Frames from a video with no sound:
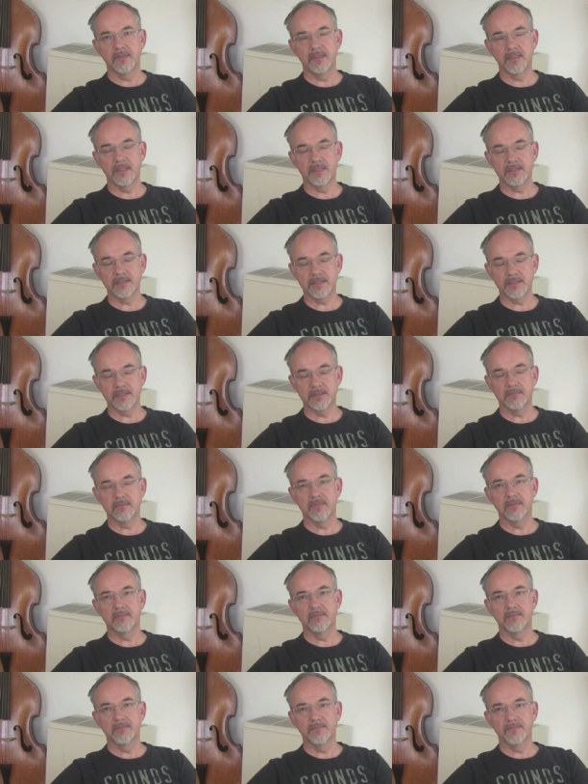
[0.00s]
yes, whom
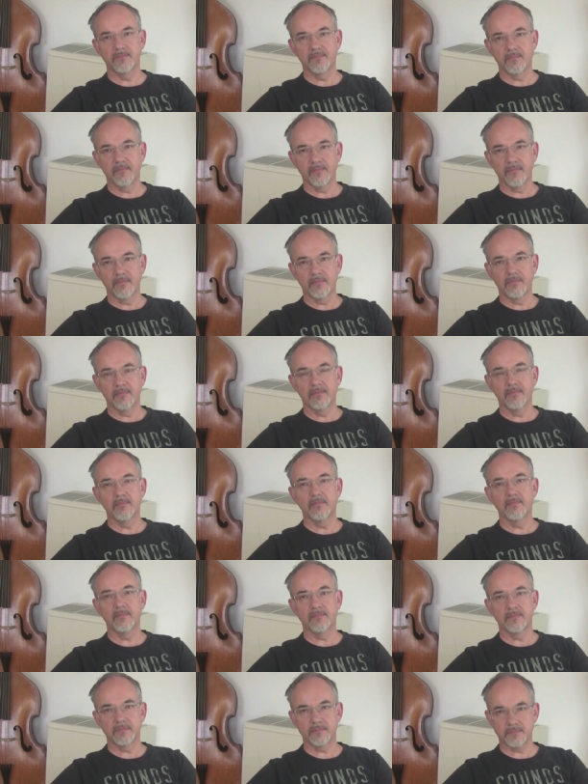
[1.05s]
you know and
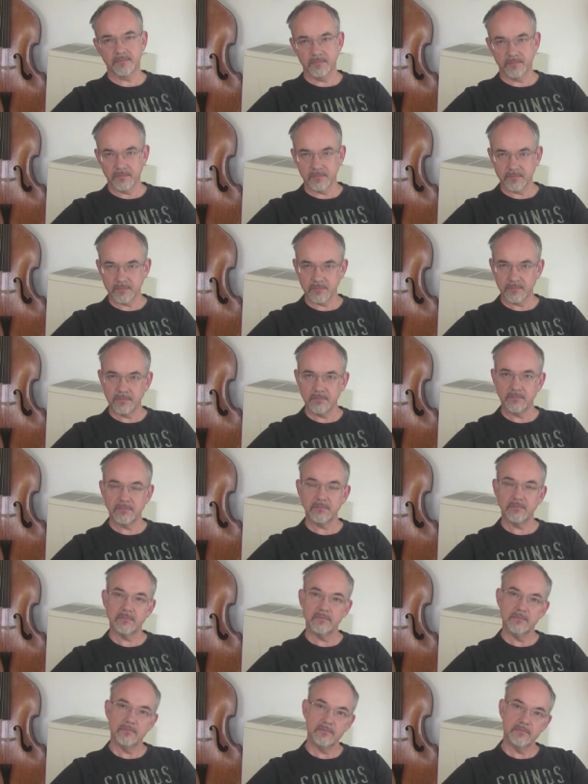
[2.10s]
understand, and you understand
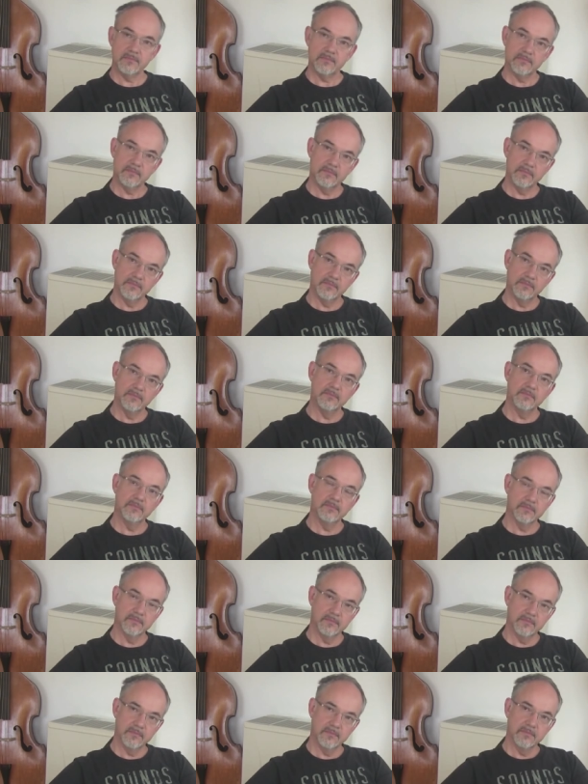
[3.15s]
their instruments, you
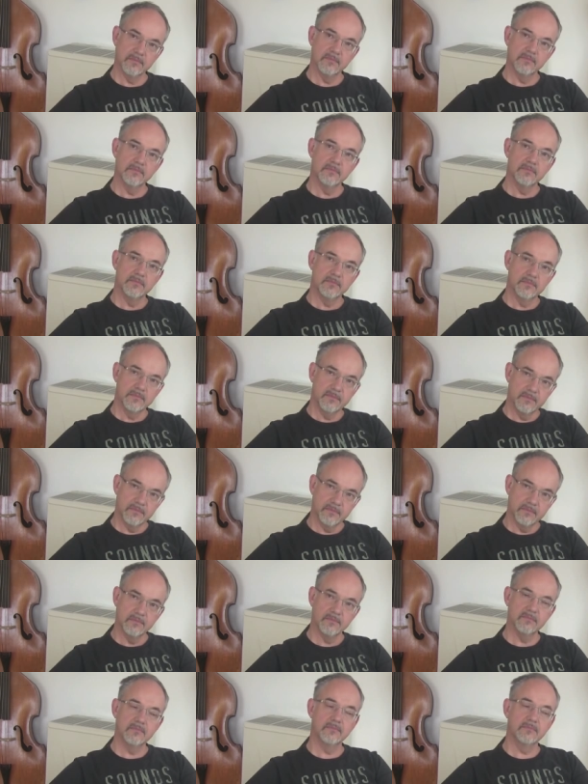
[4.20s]
understand what they
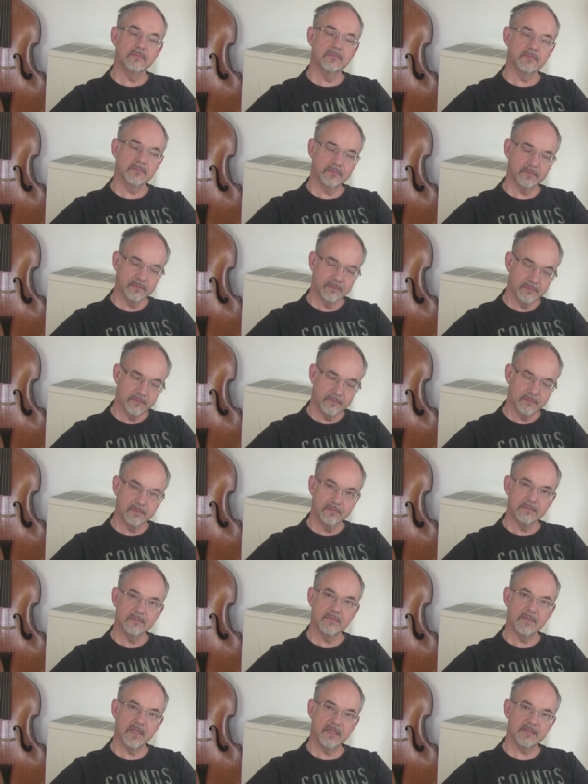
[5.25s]
want,
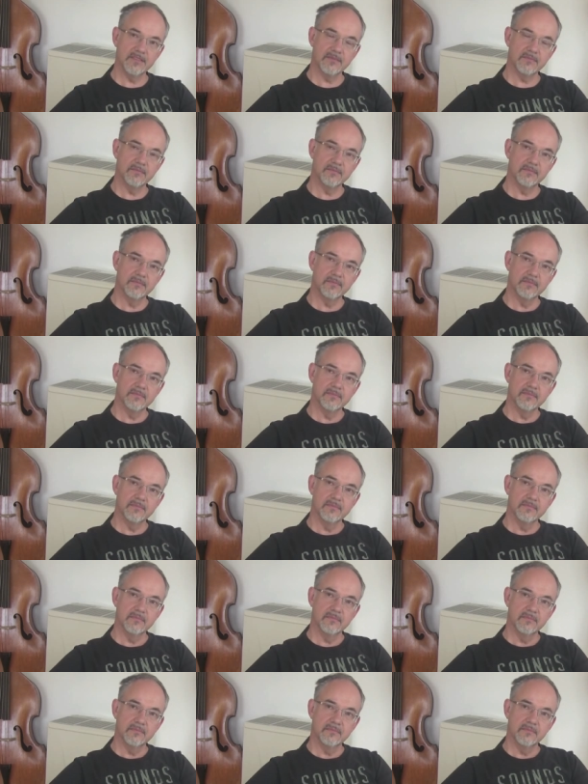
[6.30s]
yes, and
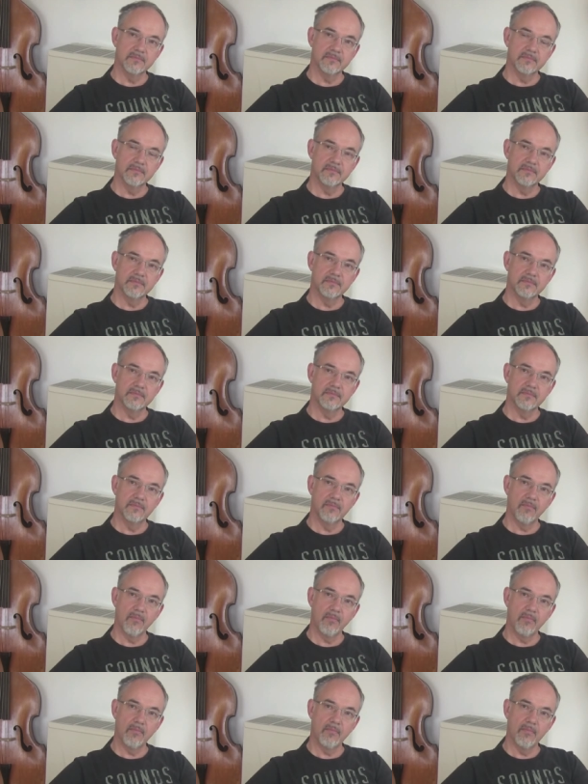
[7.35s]
so it's
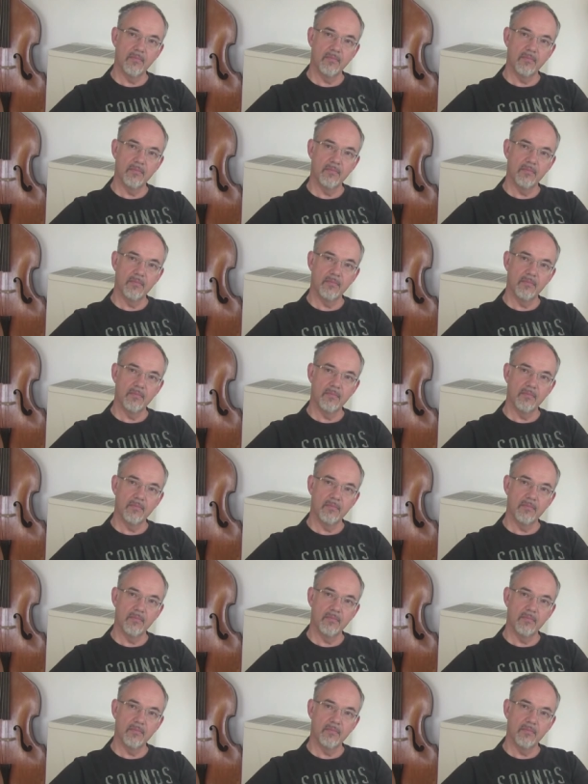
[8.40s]
not out of